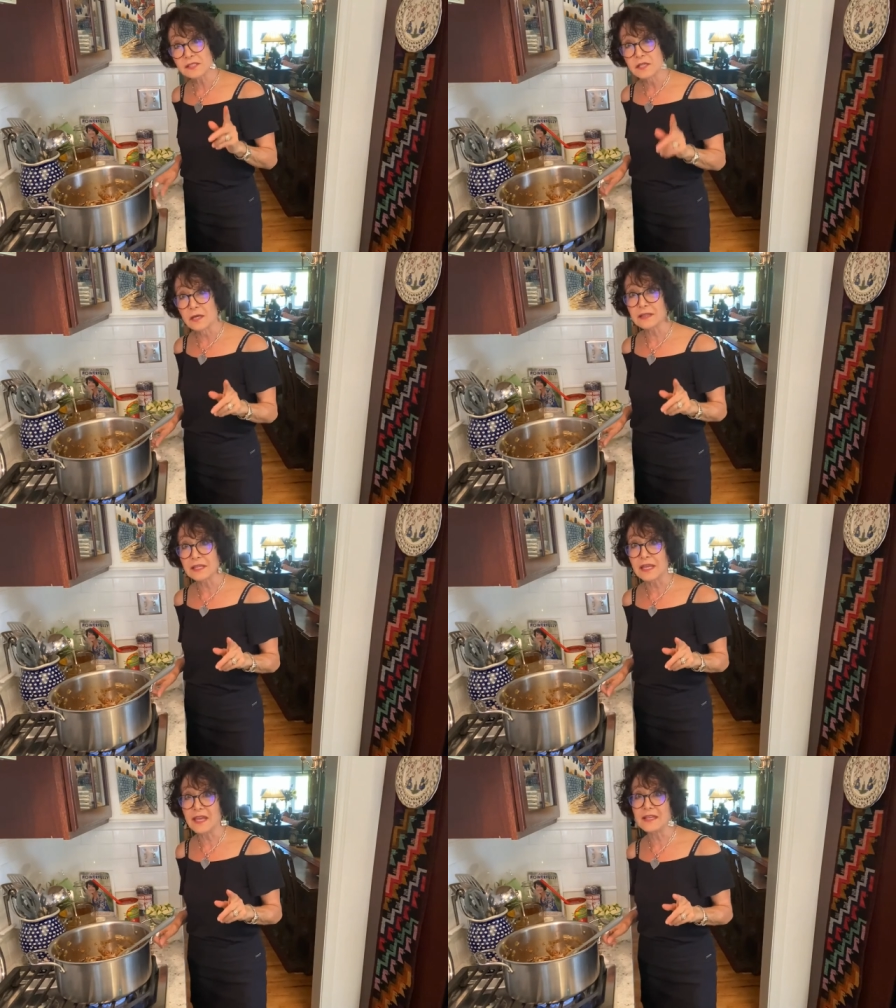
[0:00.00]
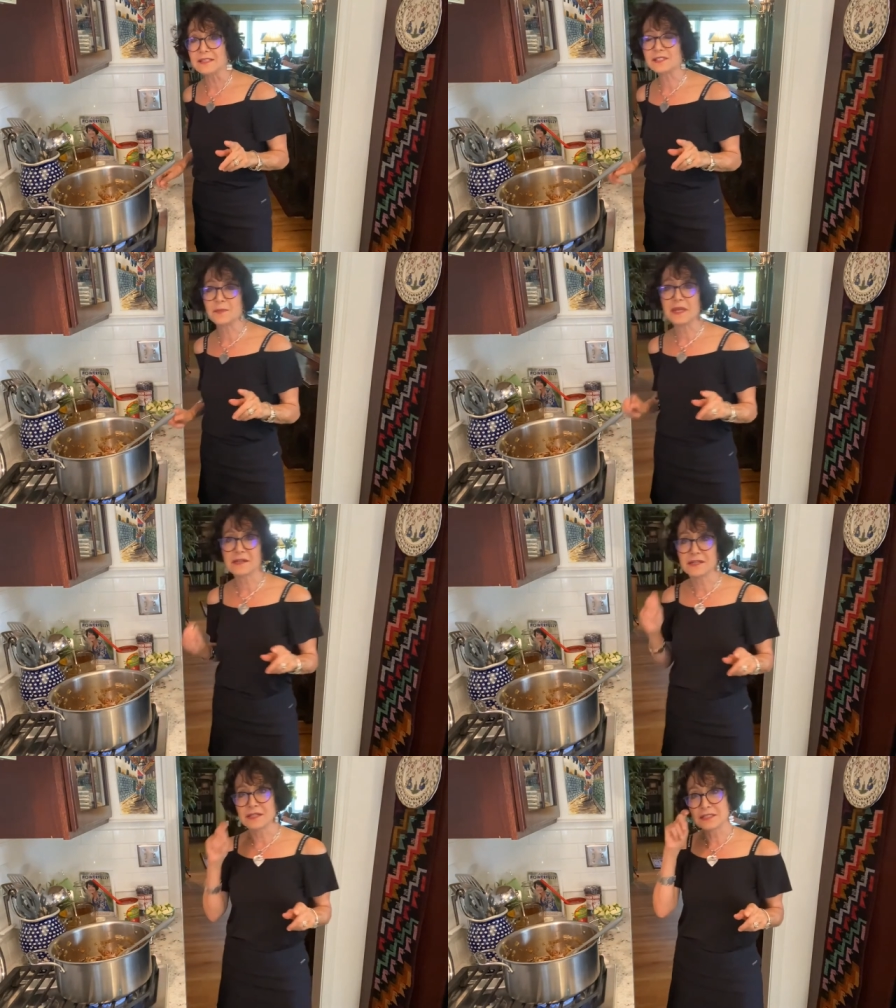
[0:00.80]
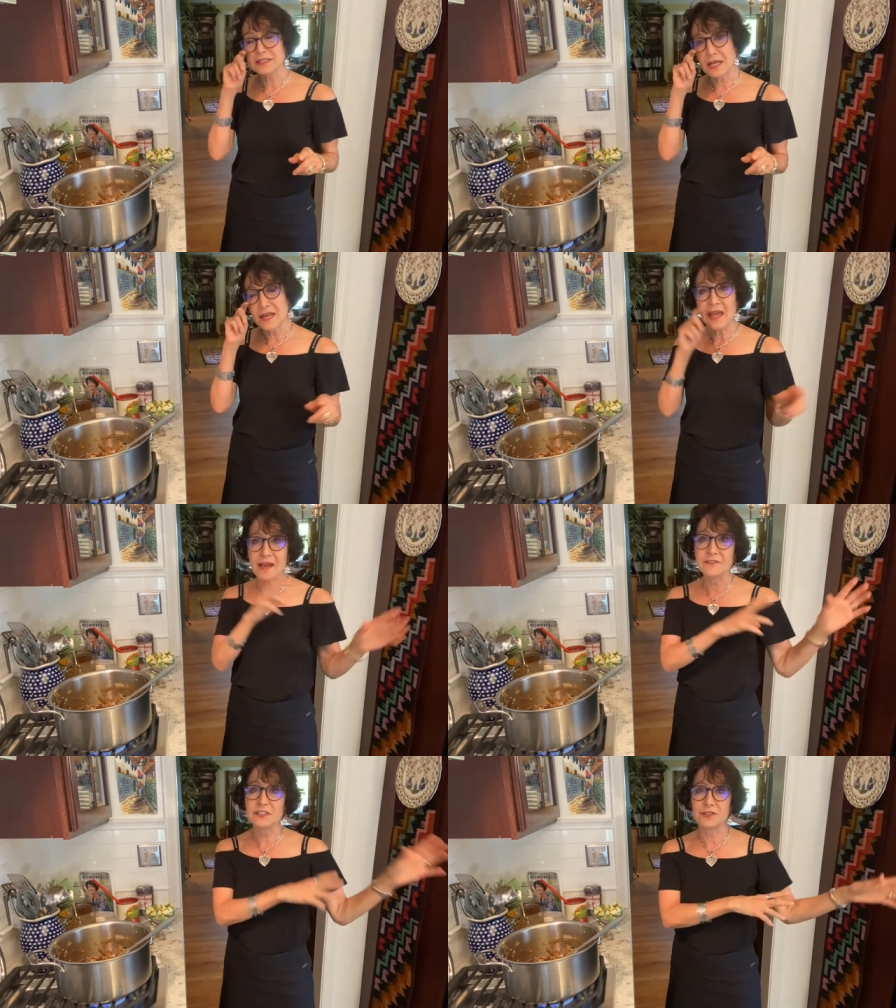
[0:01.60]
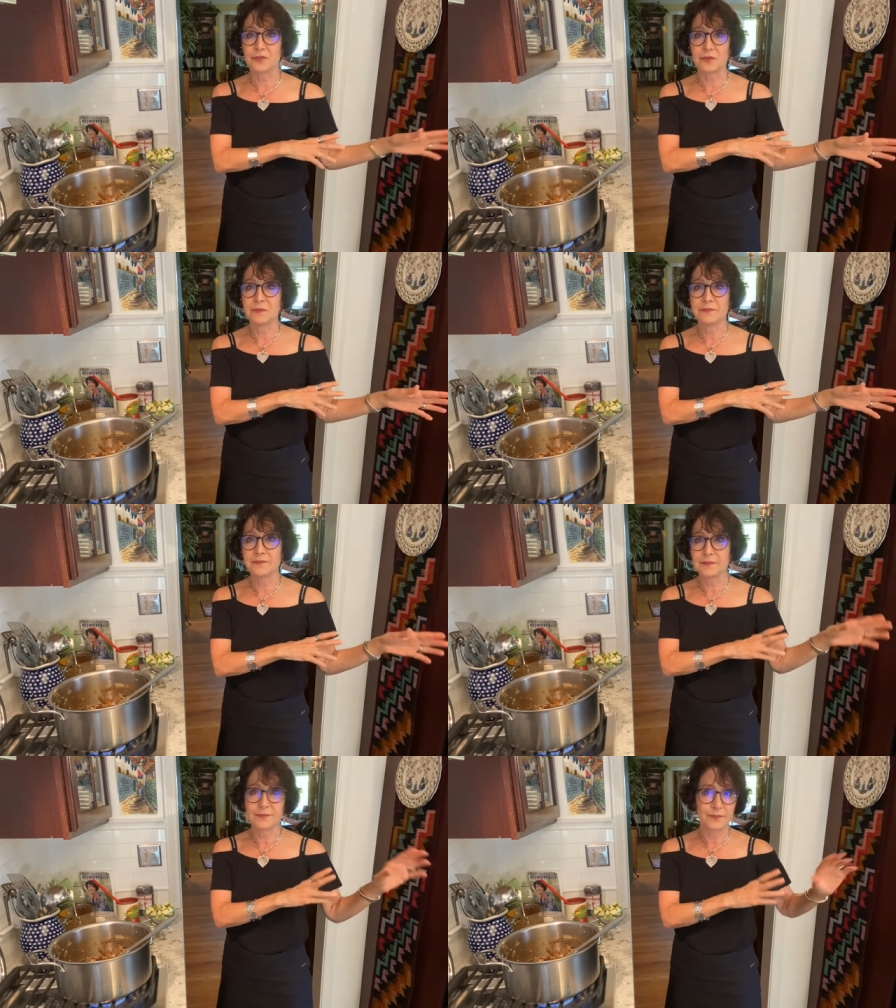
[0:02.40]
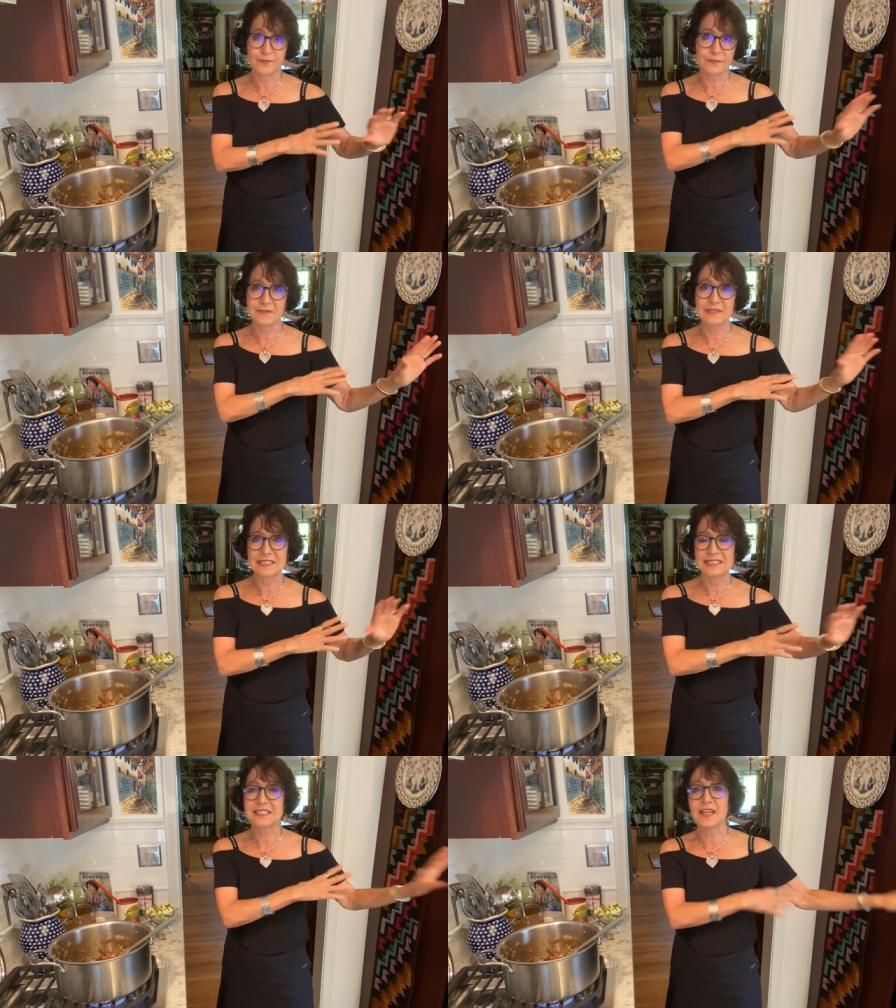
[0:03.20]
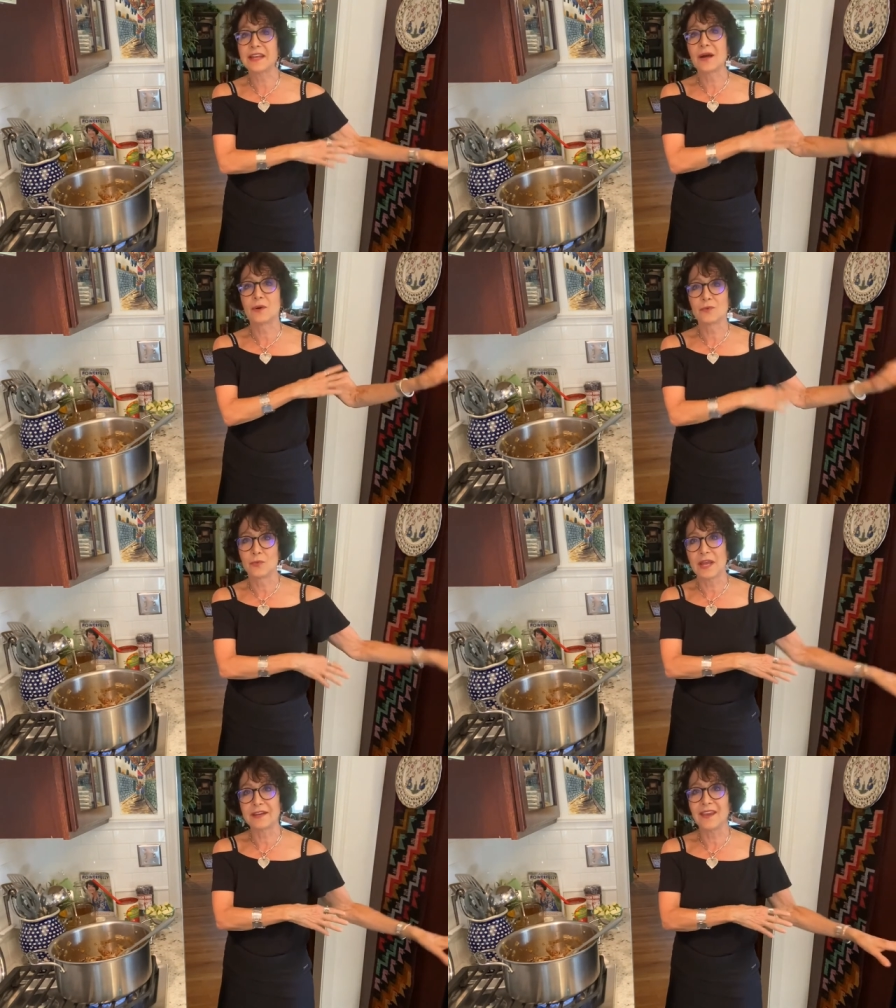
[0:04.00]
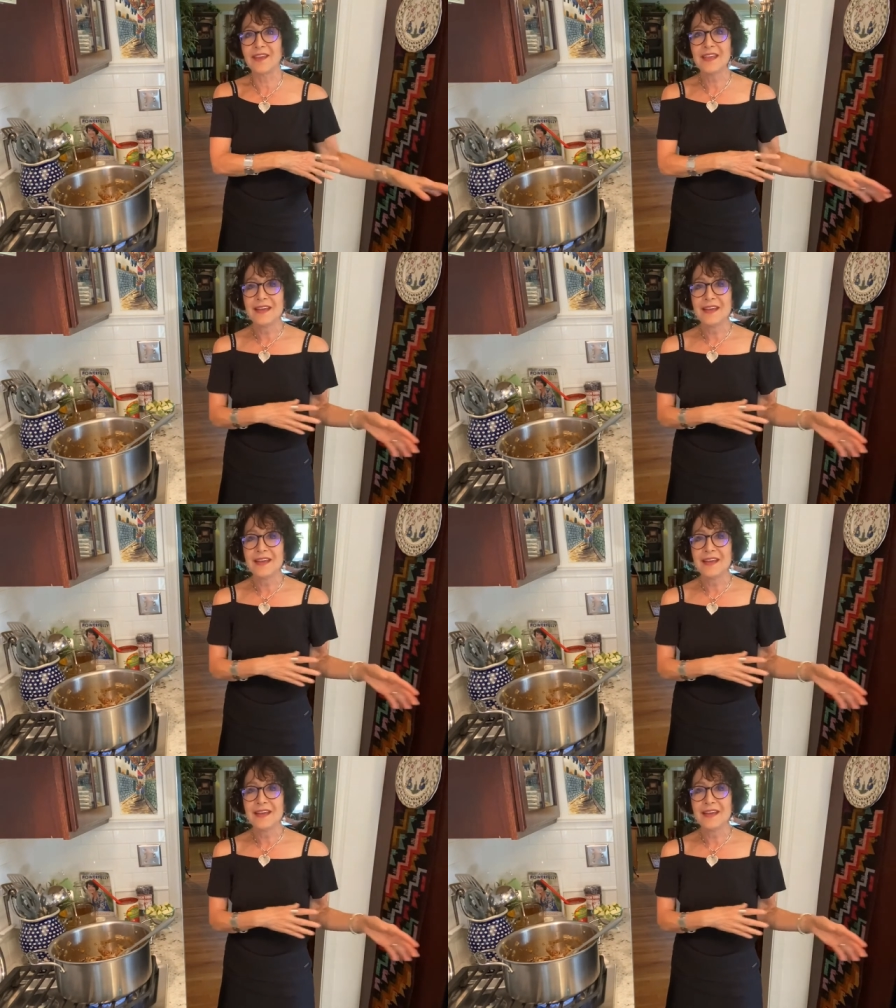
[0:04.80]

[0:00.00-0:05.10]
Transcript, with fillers: not the case because I have dinner set out, ready.